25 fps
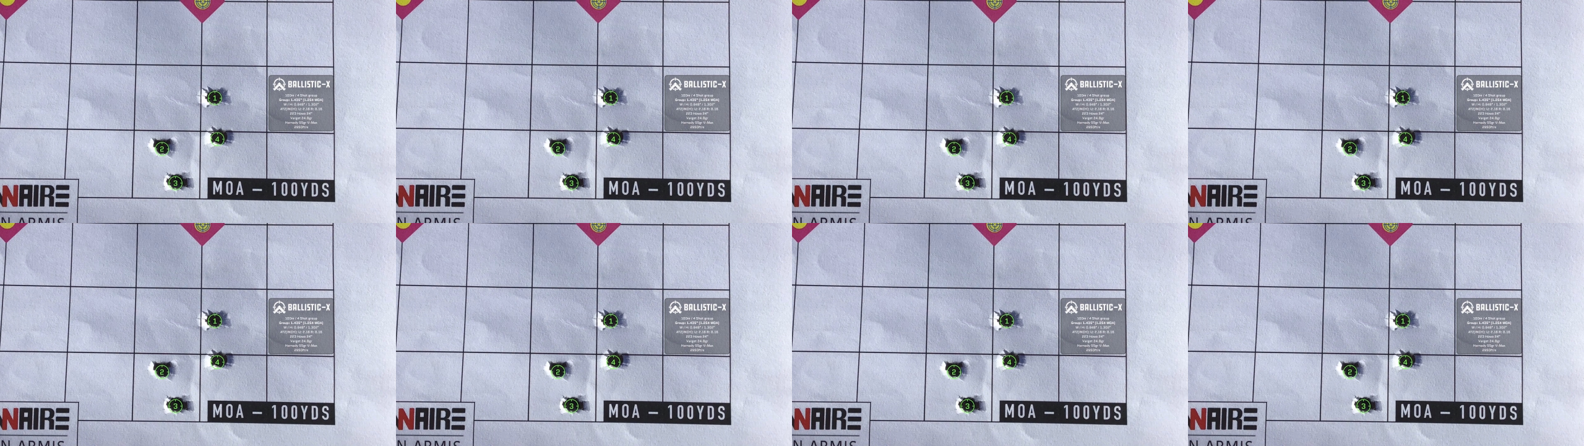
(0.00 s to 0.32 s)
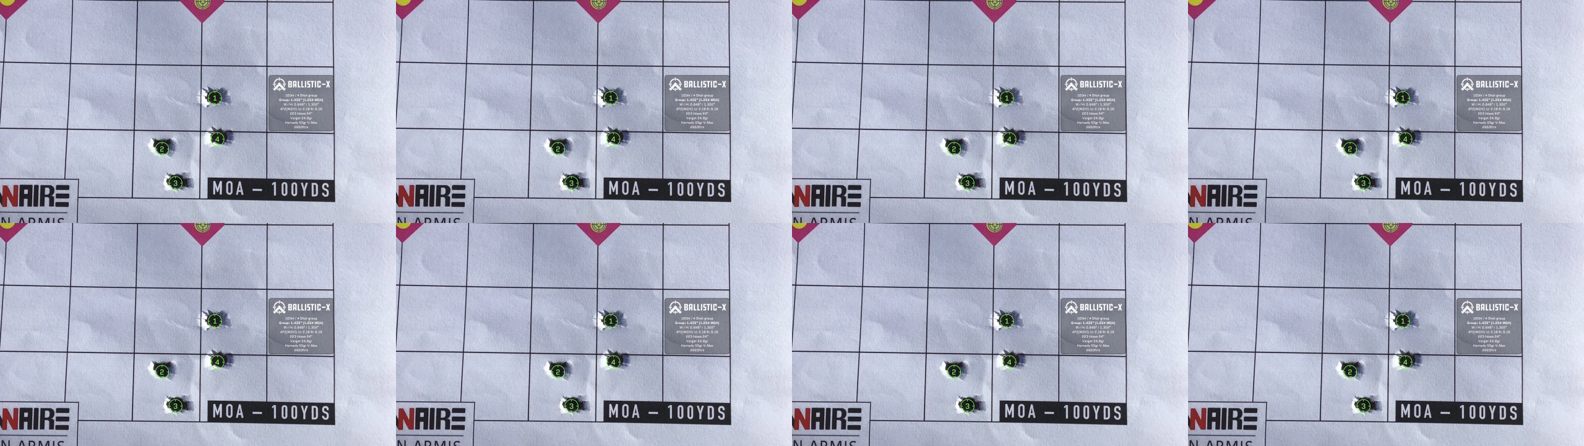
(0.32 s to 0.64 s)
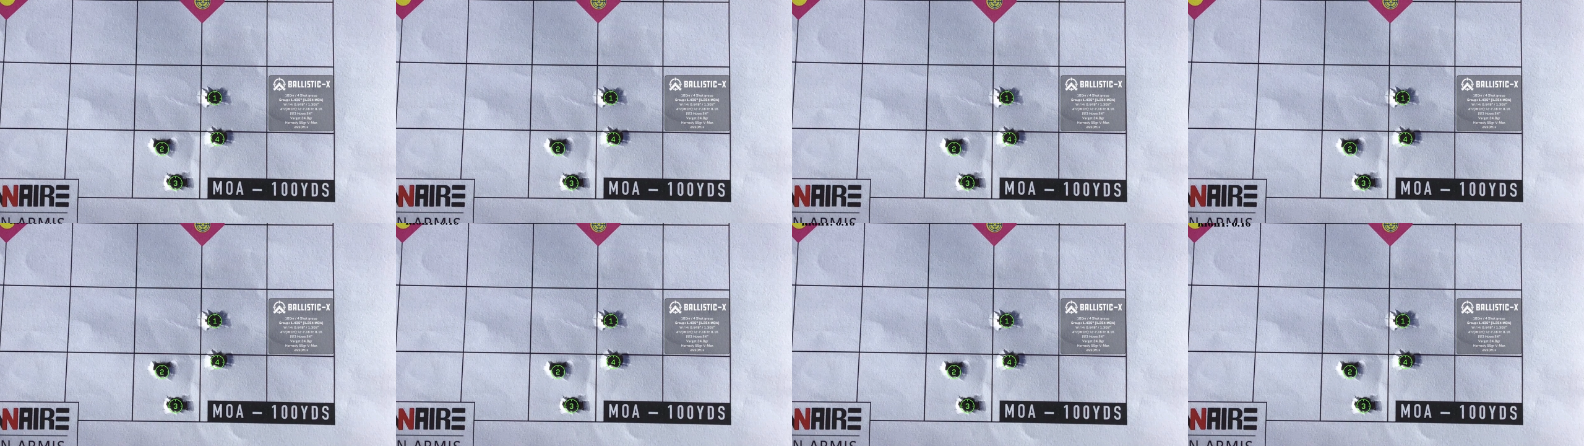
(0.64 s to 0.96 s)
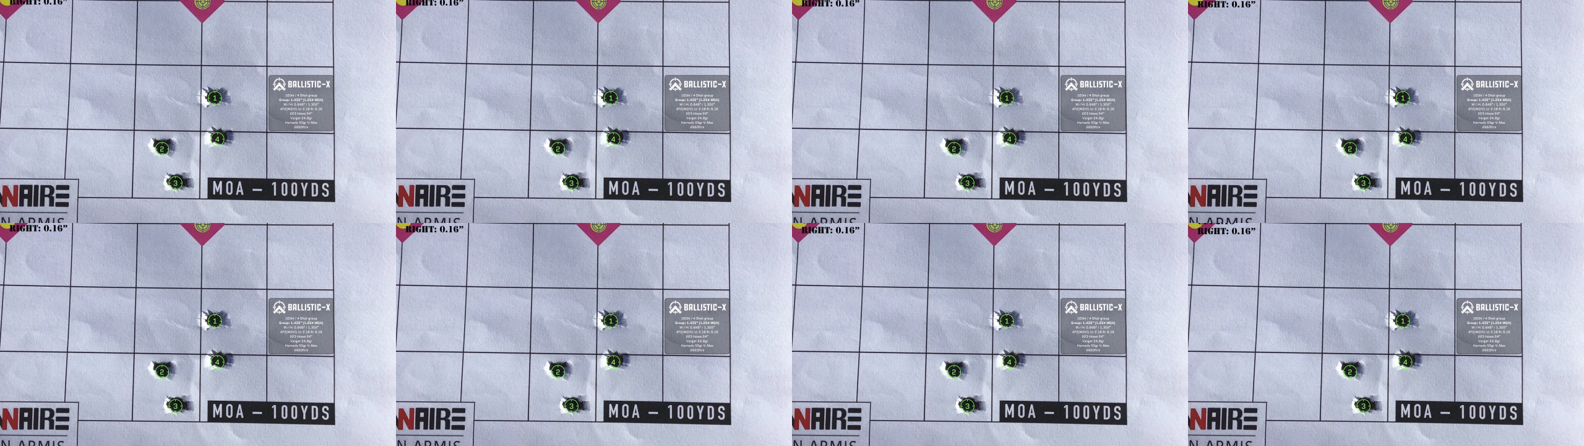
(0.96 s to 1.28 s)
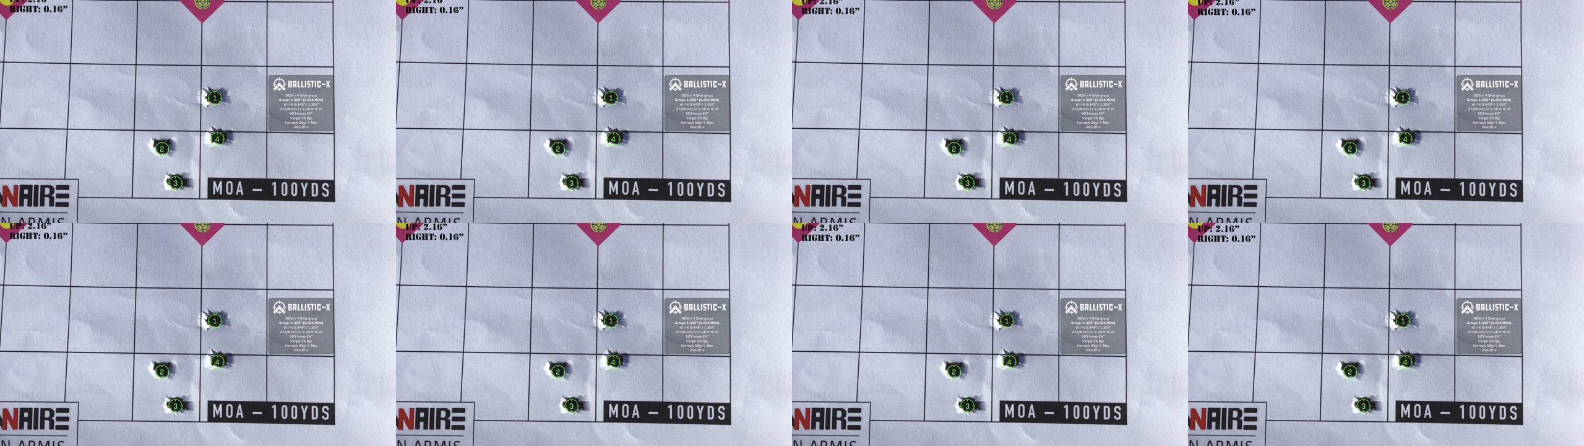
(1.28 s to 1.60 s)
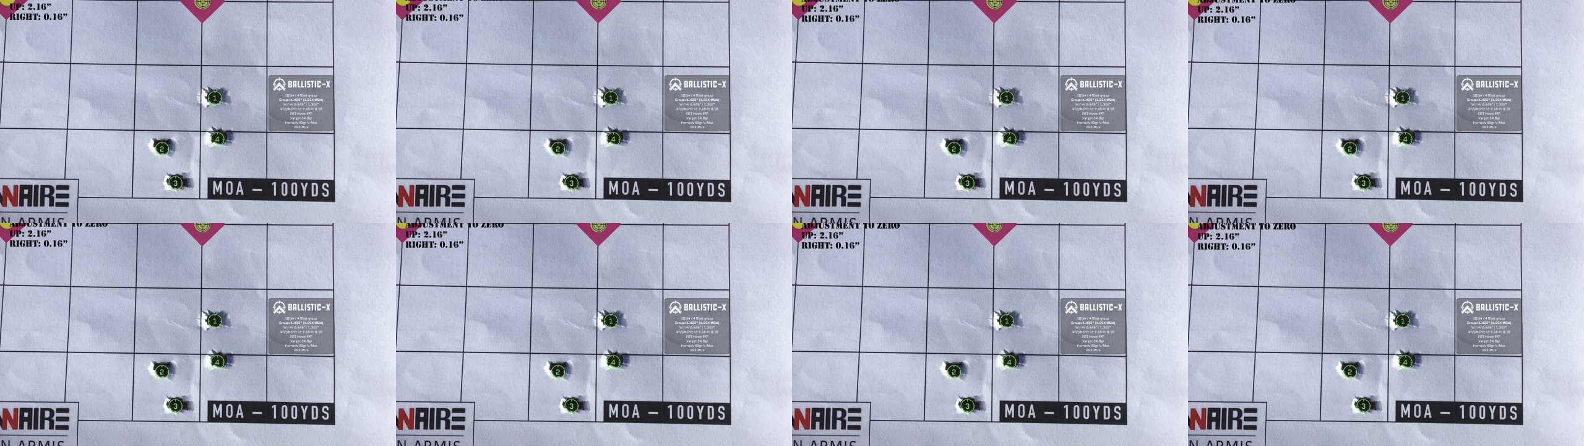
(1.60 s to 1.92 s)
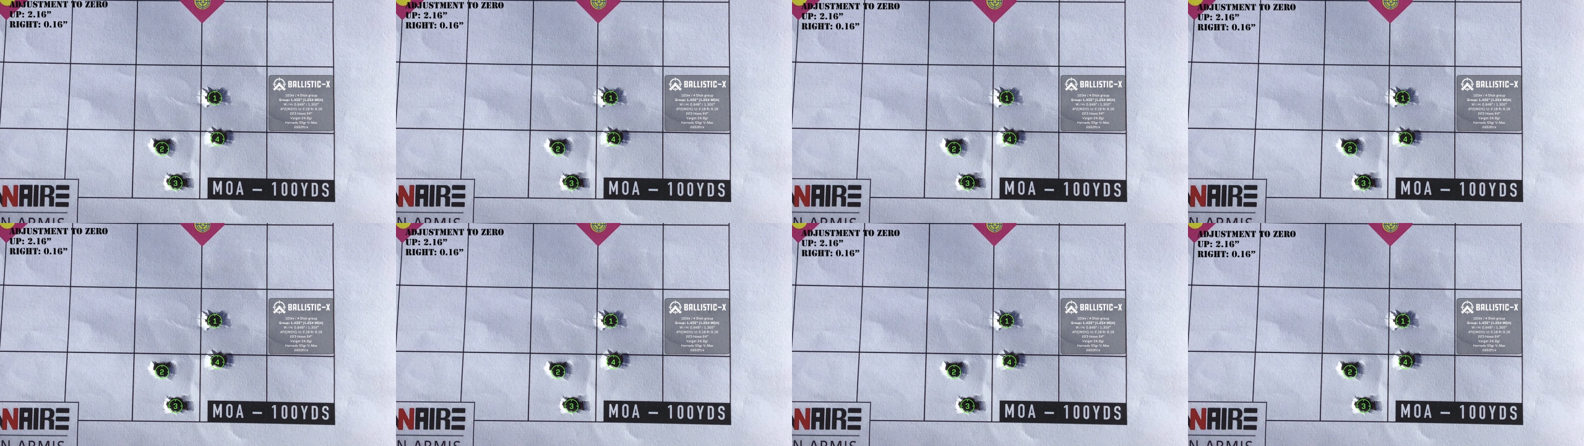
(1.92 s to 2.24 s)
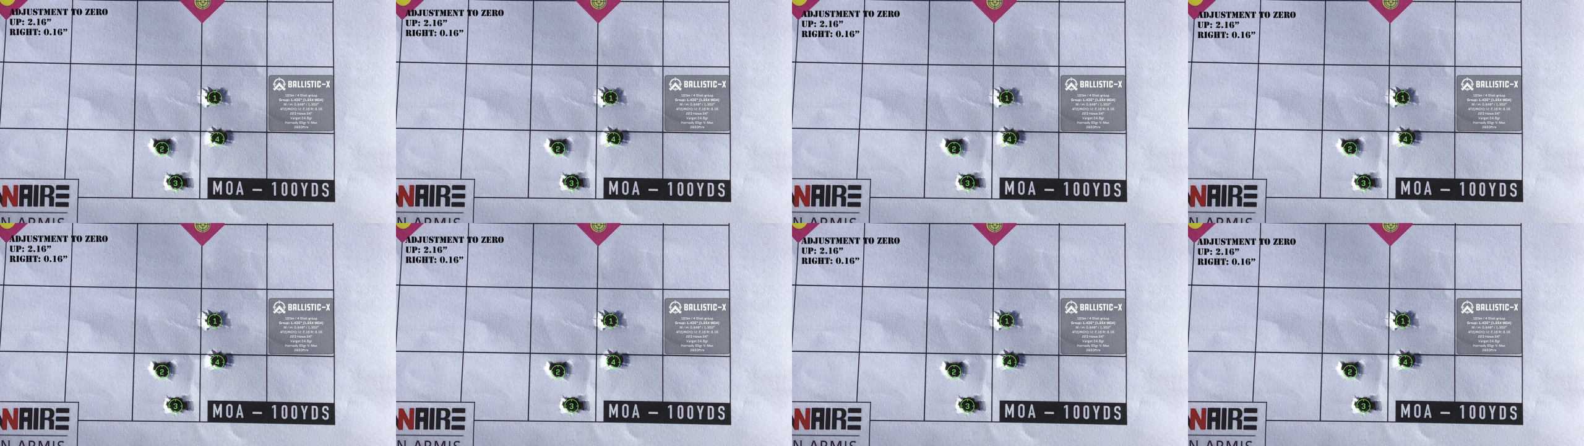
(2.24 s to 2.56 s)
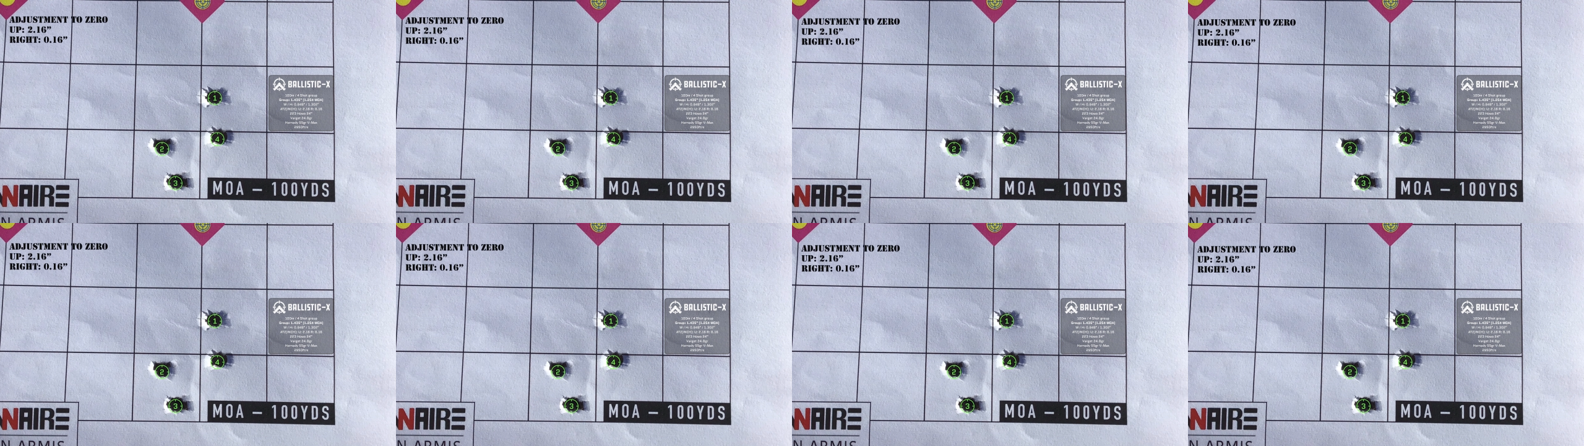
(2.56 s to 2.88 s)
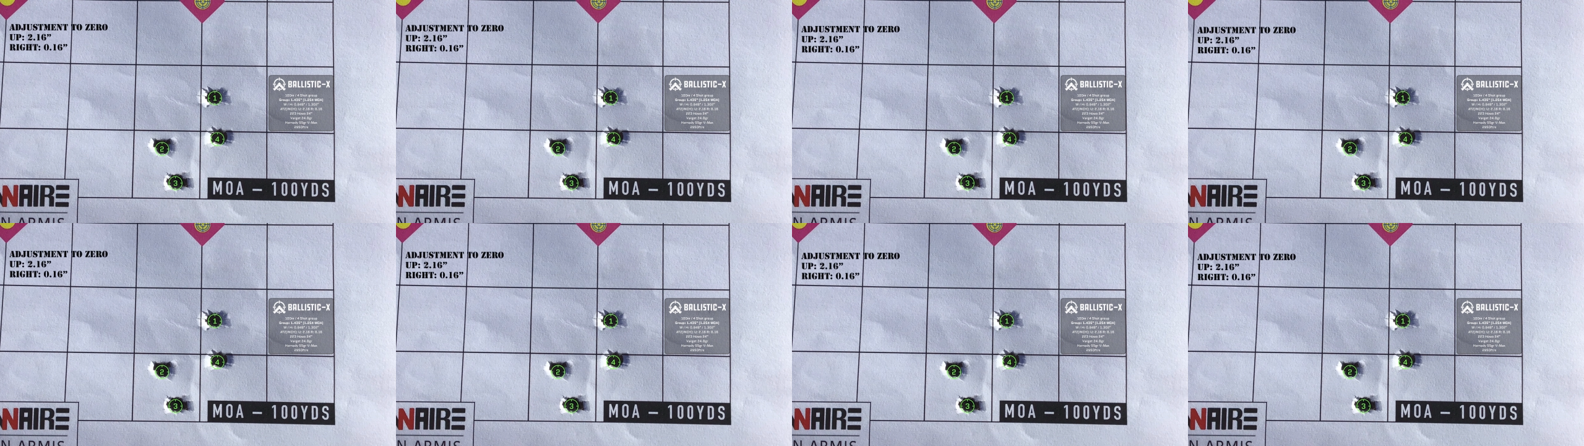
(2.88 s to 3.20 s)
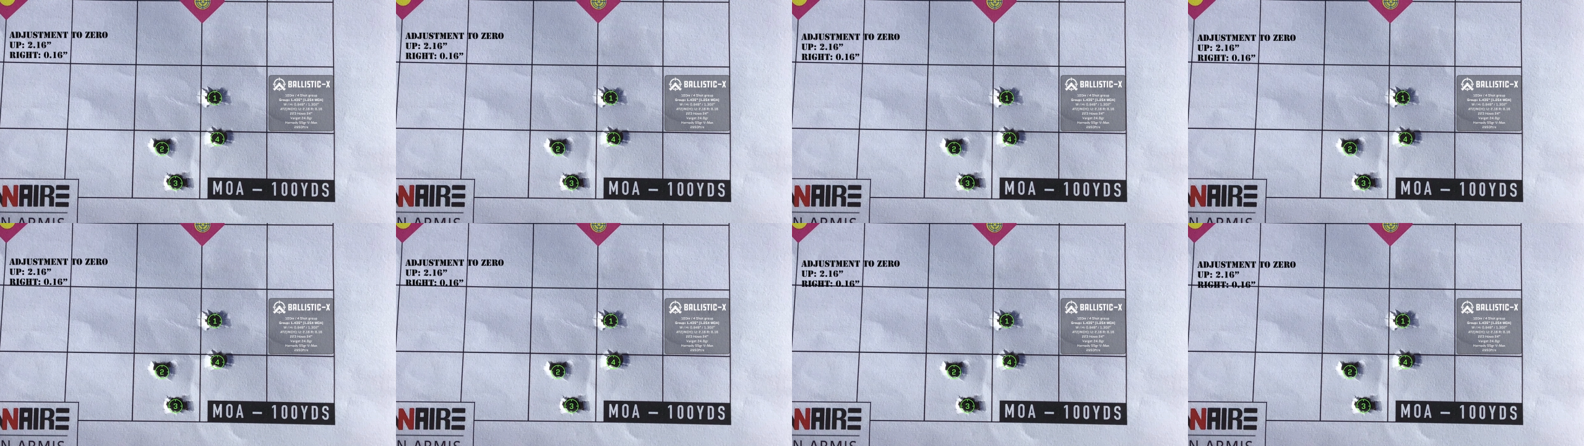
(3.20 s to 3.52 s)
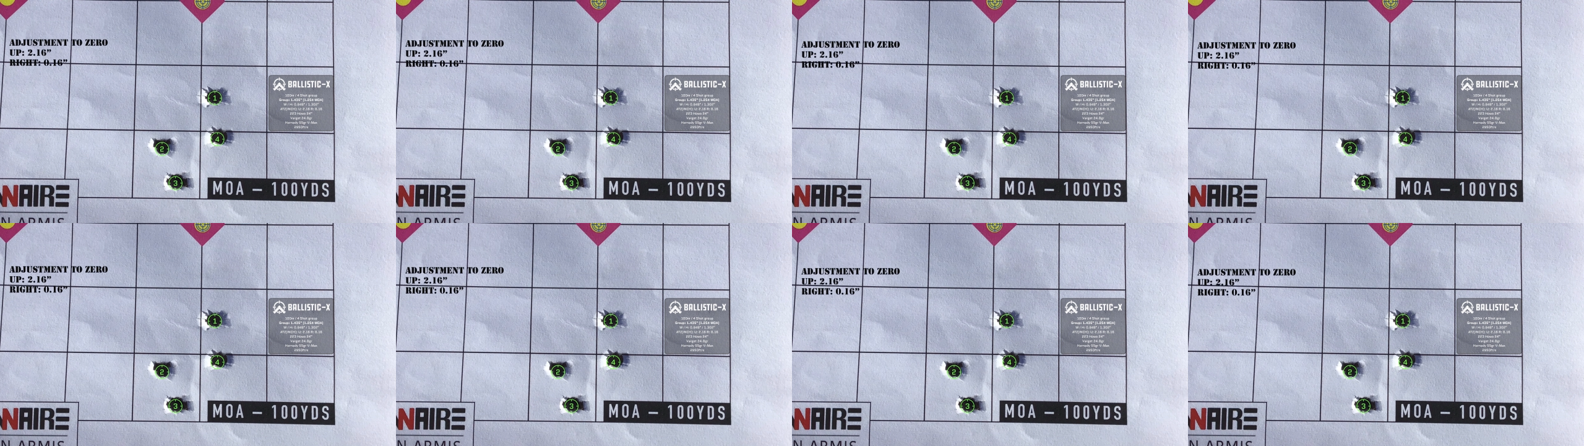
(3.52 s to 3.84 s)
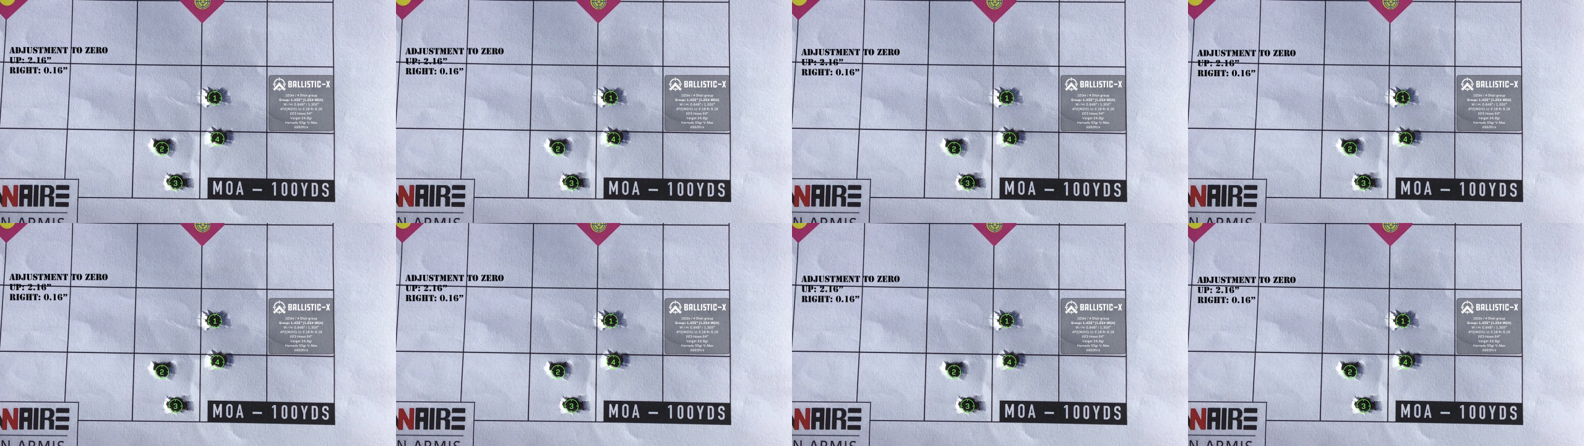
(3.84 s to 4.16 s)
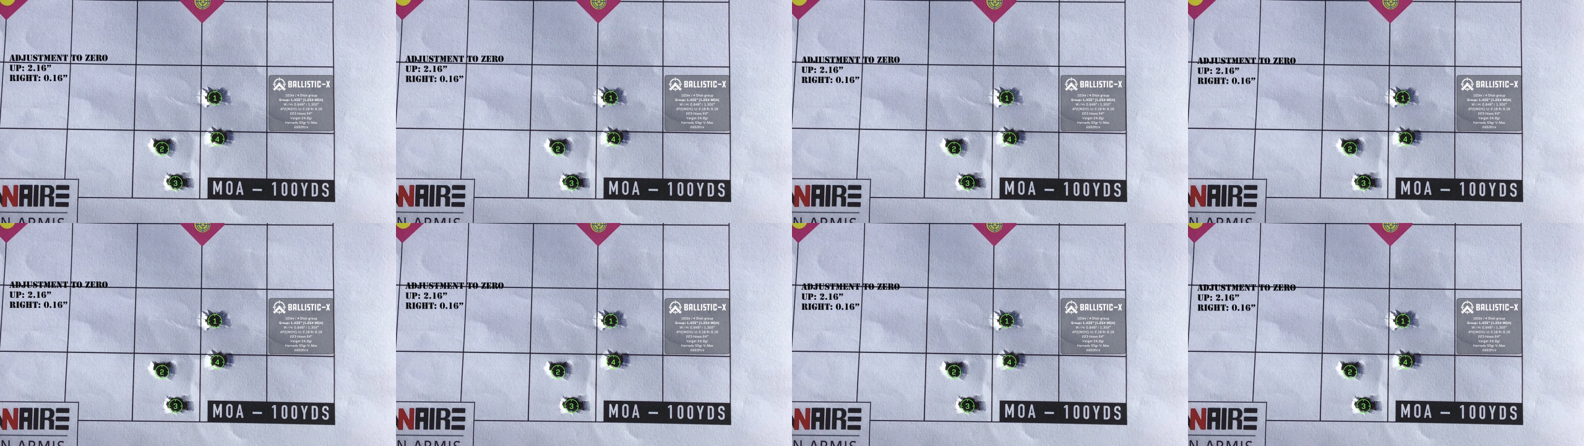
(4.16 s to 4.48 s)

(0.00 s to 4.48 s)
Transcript: No face is visible, so there are no lips to read.